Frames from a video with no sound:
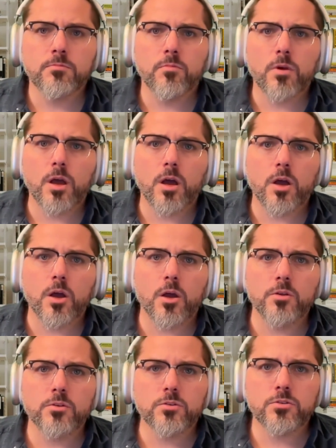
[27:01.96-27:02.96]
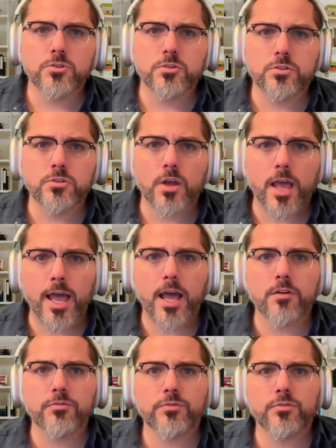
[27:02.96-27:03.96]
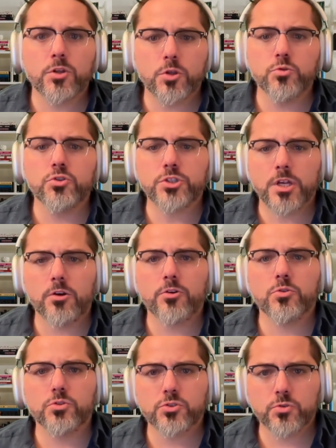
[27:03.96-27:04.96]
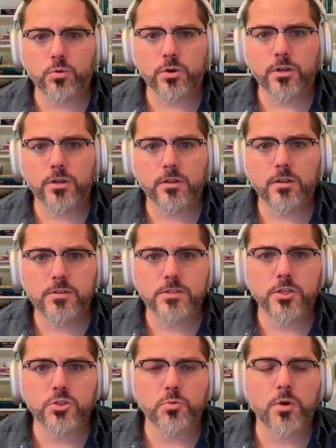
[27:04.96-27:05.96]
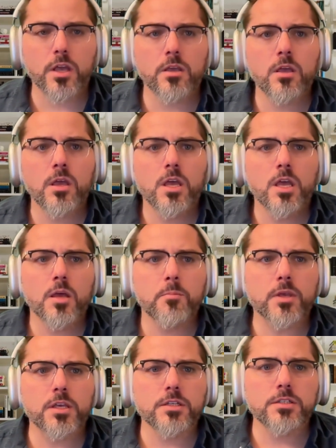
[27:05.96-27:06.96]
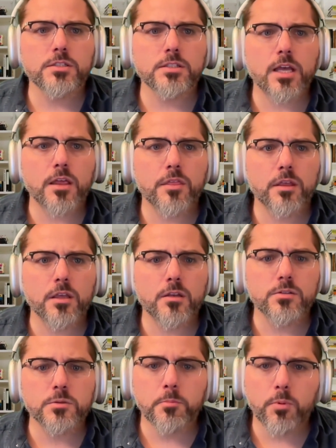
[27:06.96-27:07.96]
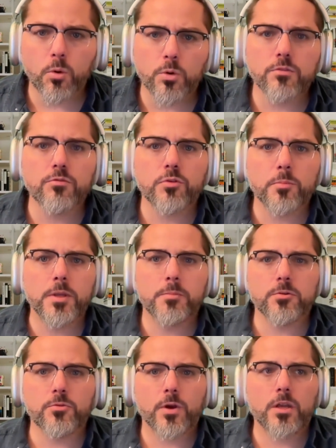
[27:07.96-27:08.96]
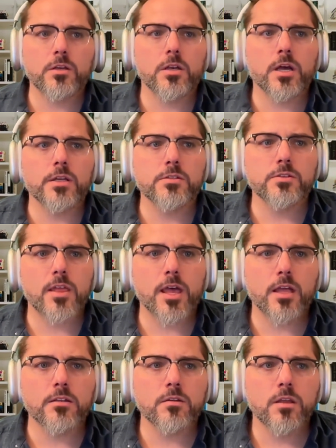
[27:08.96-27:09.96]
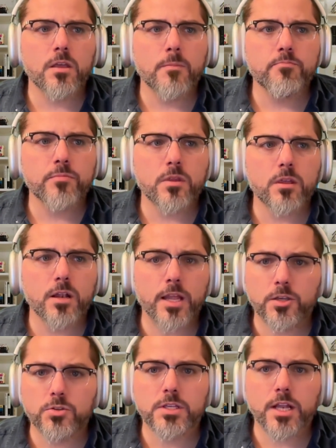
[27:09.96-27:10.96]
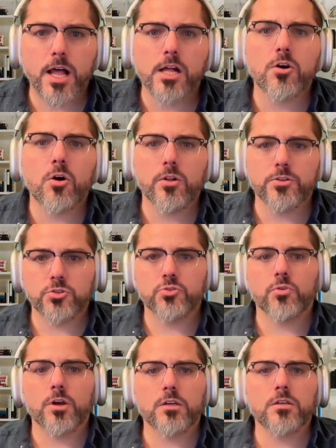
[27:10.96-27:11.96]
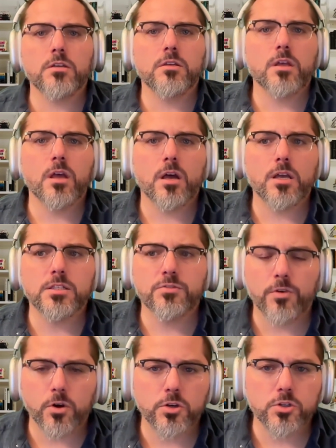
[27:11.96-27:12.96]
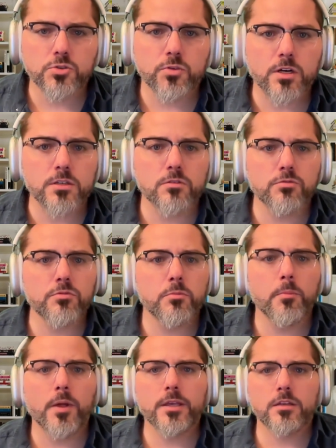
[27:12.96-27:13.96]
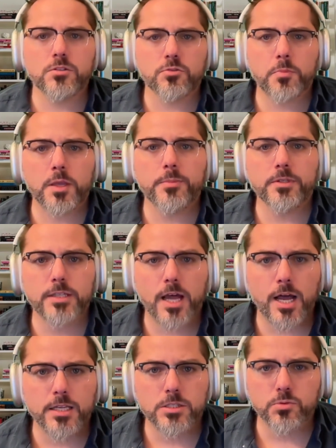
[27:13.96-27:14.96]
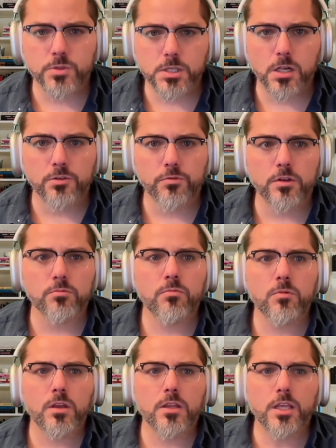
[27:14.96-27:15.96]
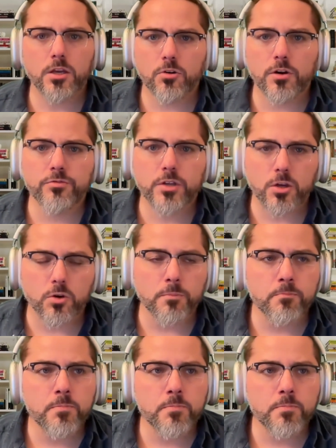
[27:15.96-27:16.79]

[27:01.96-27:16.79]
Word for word: to have you share your story in such a way because I think it is important for people to recognize that, like you said, alcohol is a drug. Uh, it's very destructive. Millions of people die as a result of it year after year.